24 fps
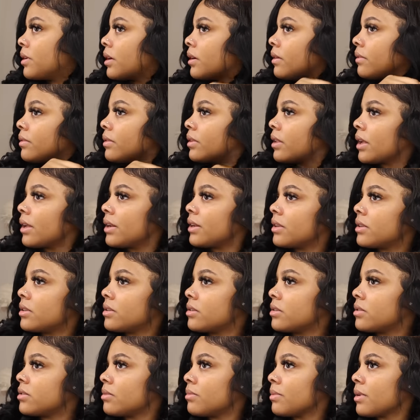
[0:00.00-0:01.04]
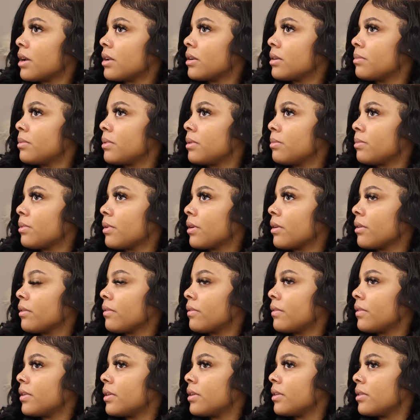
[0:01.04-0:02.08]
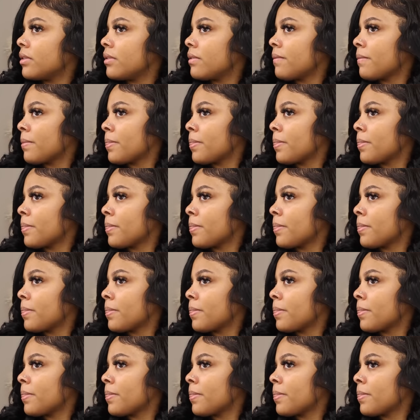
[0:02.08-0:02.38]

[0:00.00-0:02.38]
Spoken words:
I feel like this is about to be perfect.